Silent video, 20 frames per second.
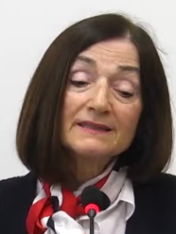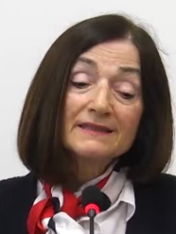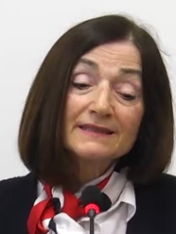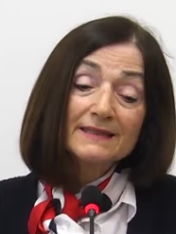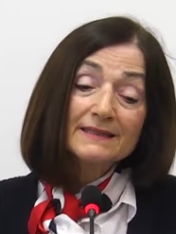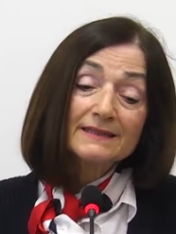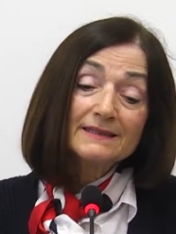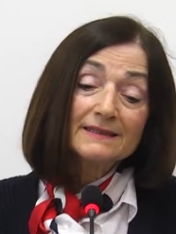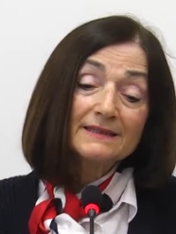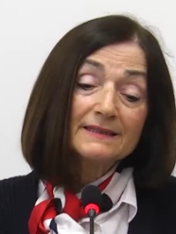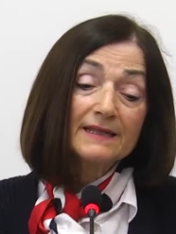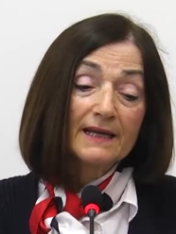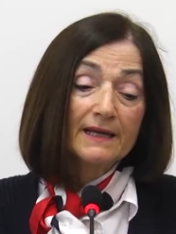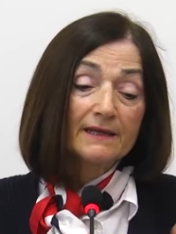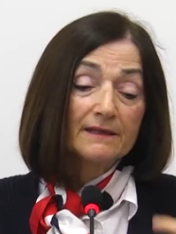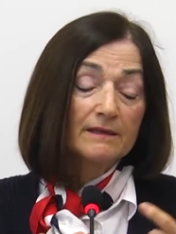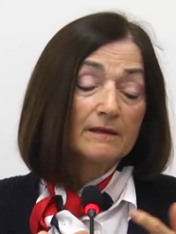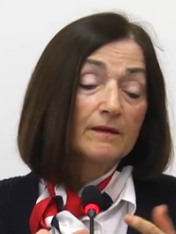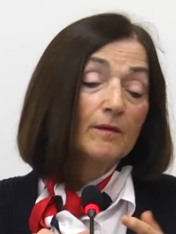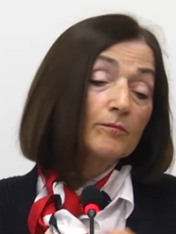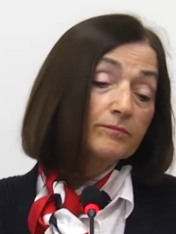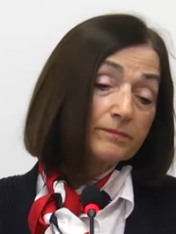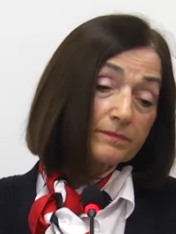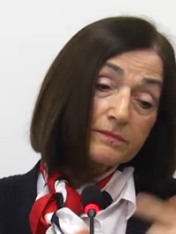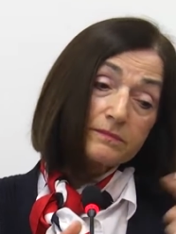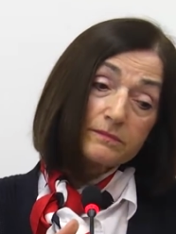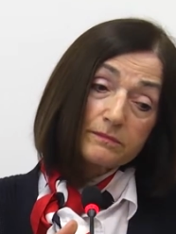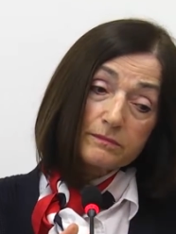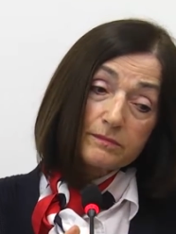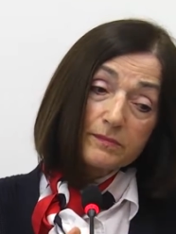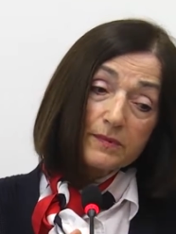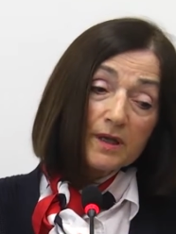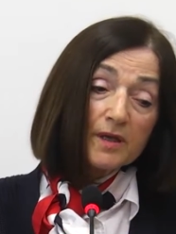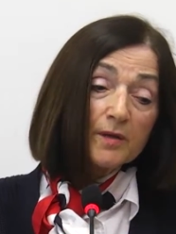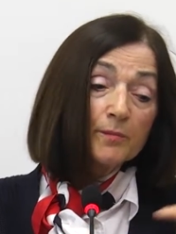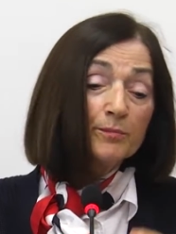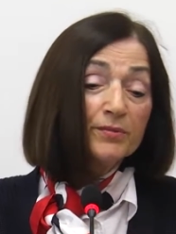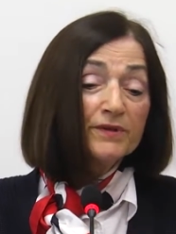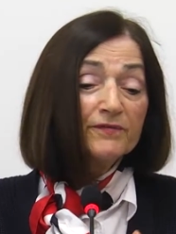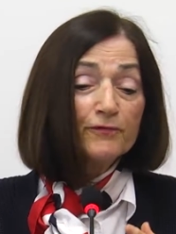Since then,
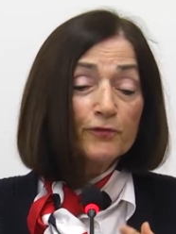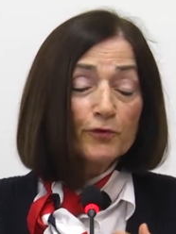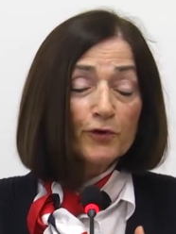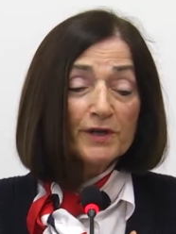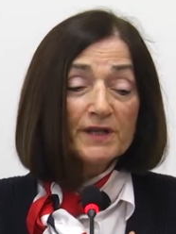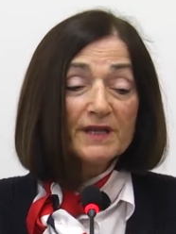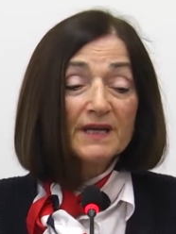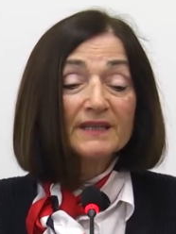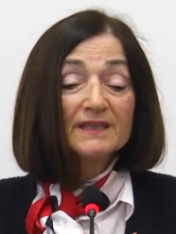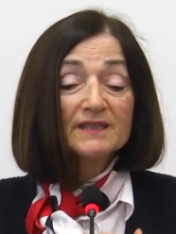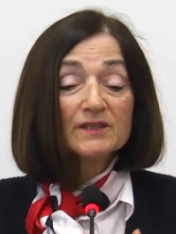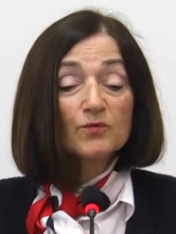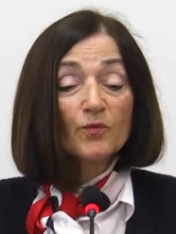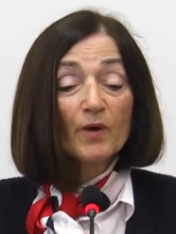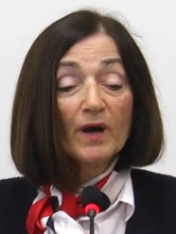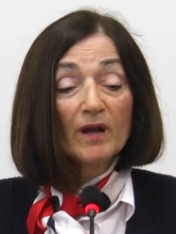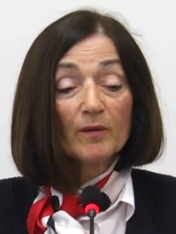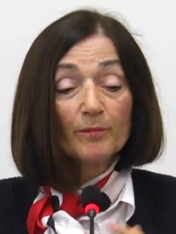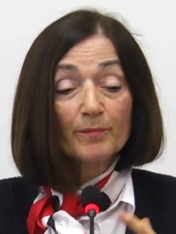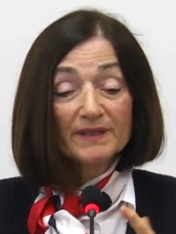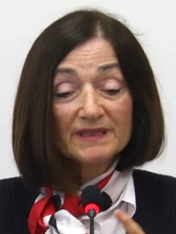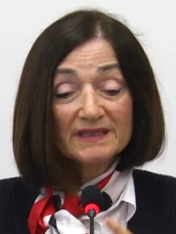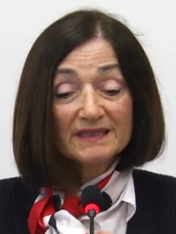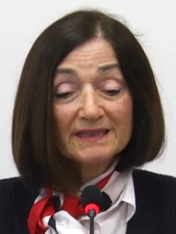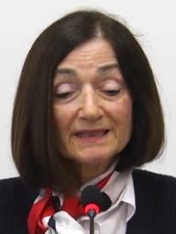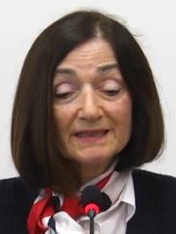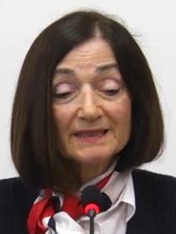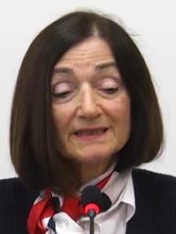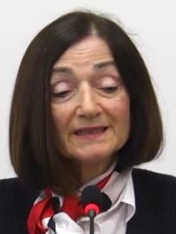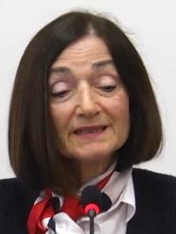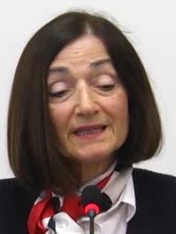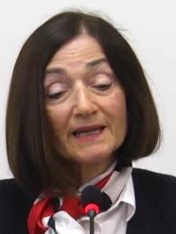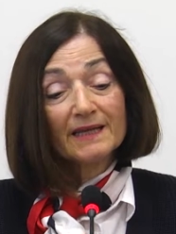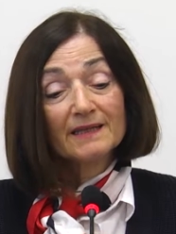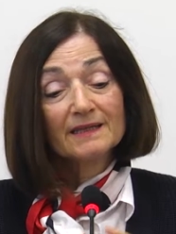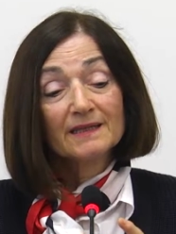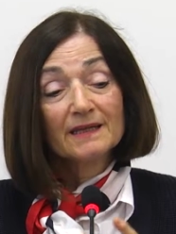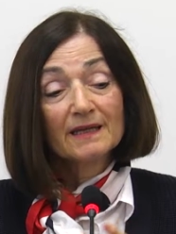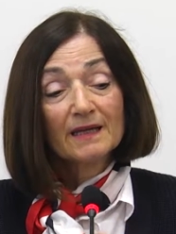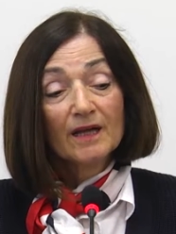before then as well, but since
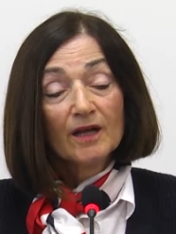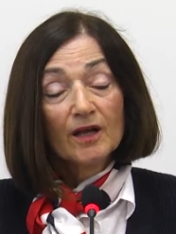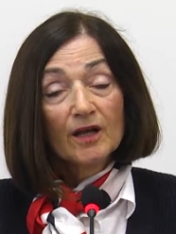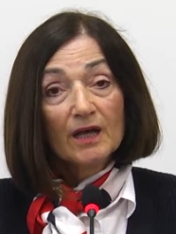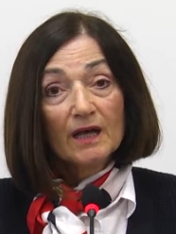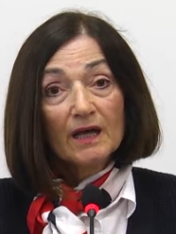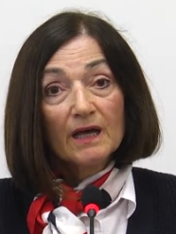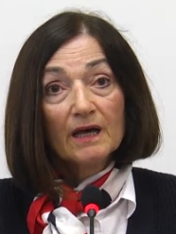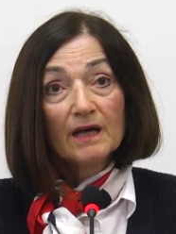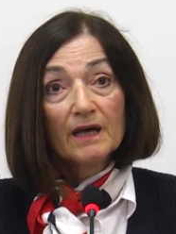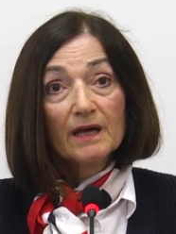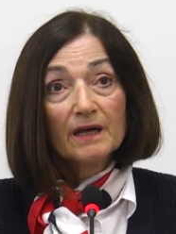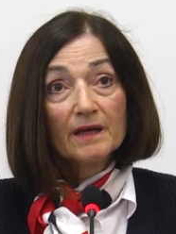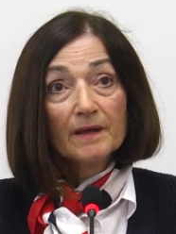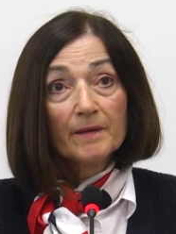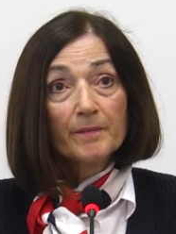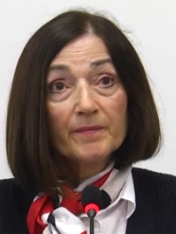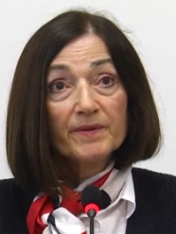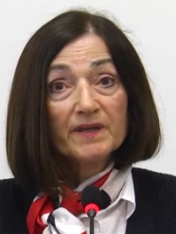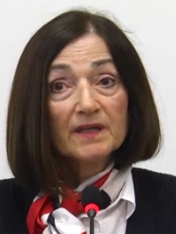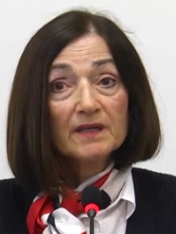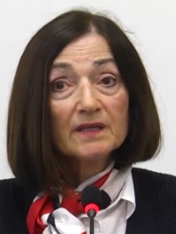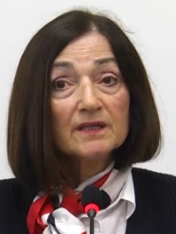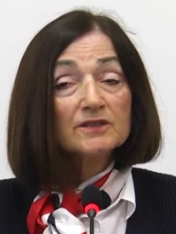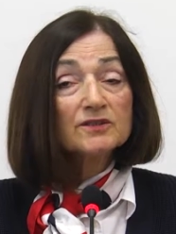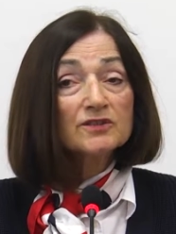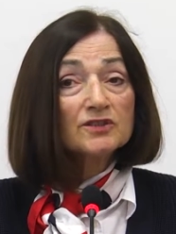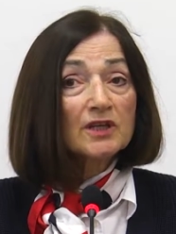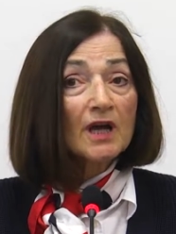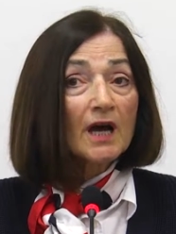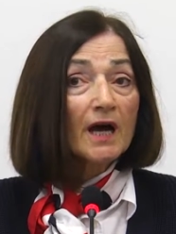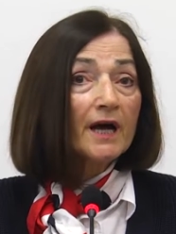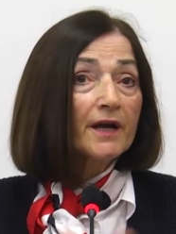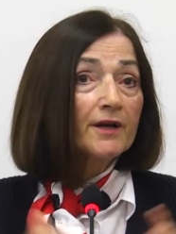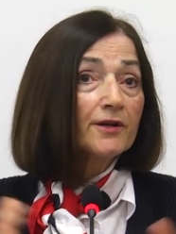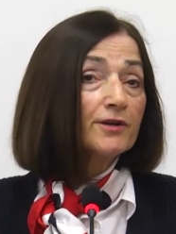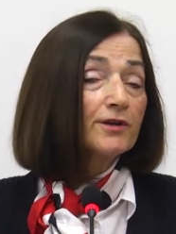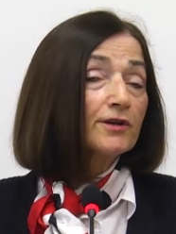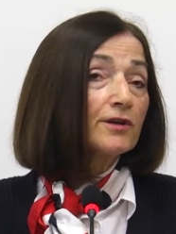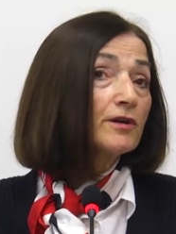then, the
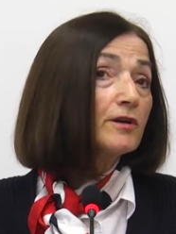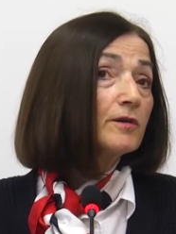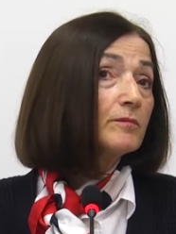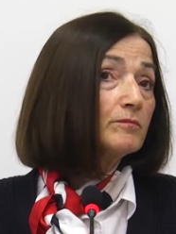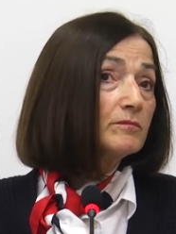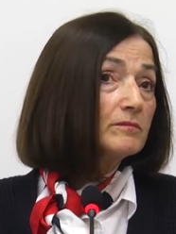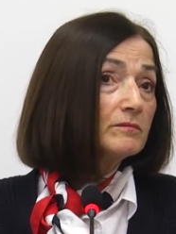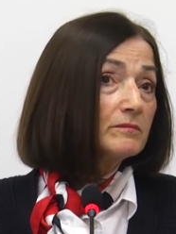entire